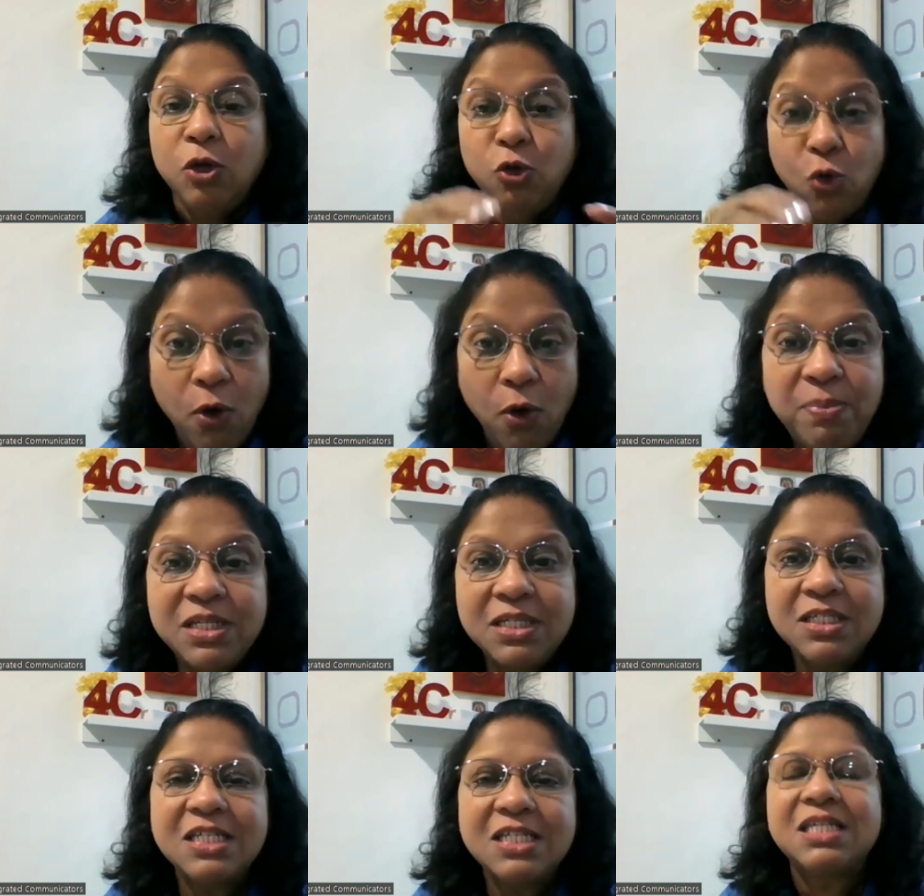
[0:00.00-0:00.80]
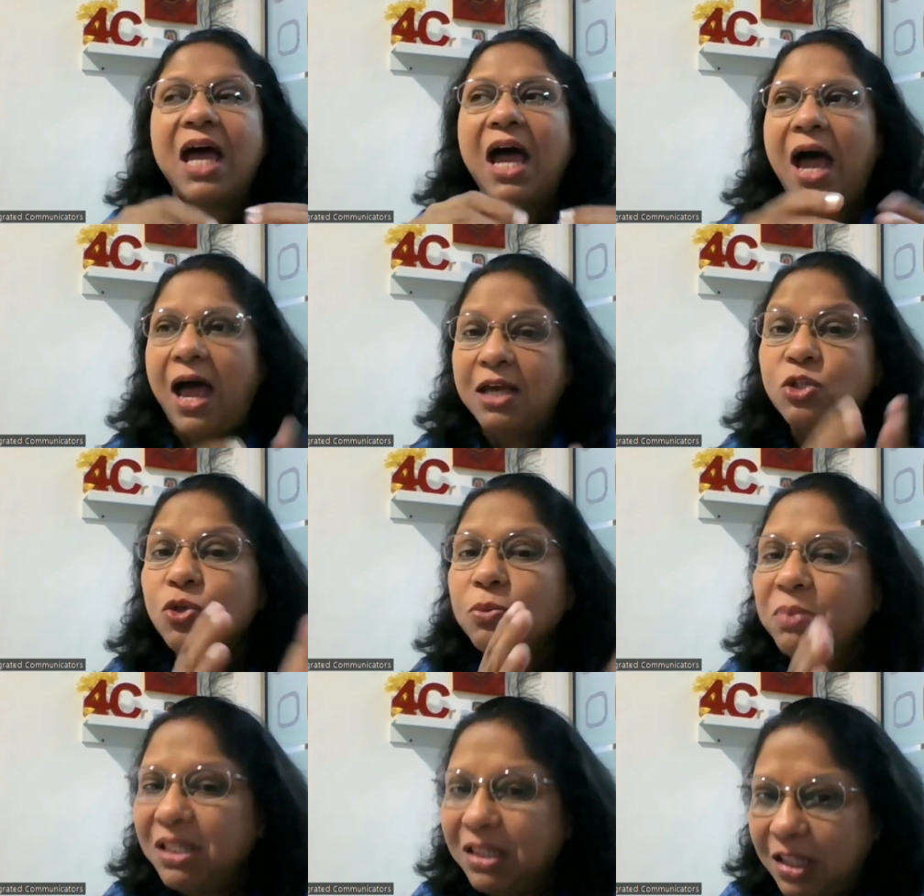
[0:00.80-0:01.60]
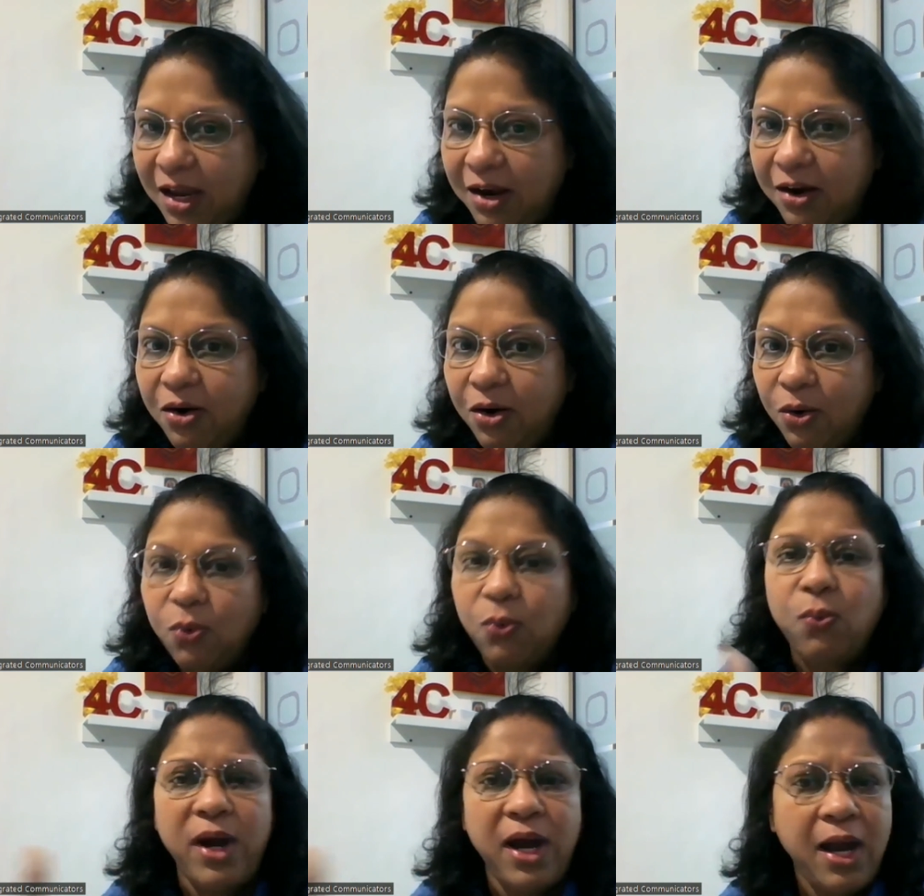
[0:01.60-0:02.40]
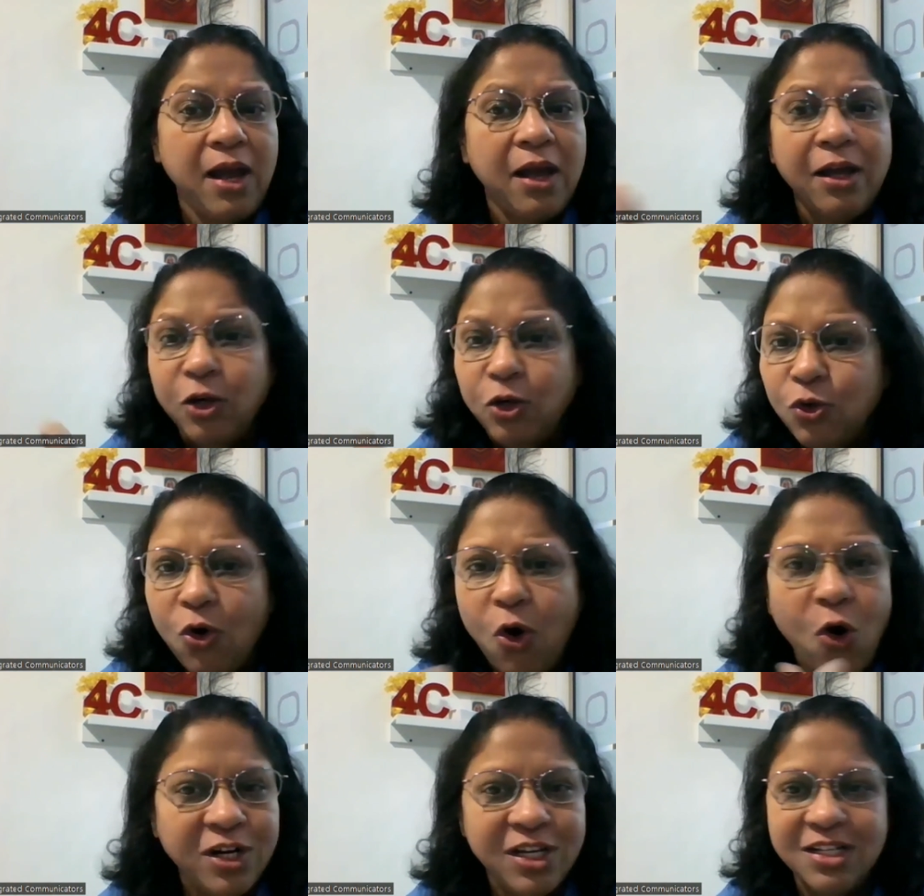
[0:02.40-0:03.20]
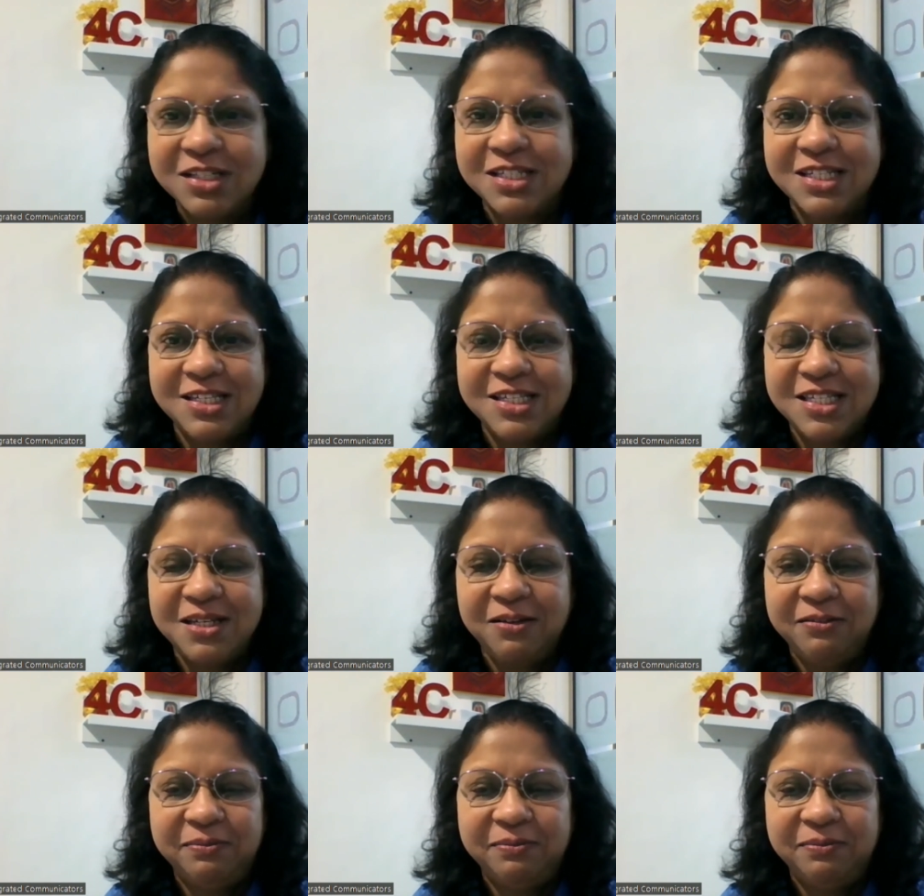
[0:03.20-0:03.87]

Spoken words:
Your business has to be there where your audience is.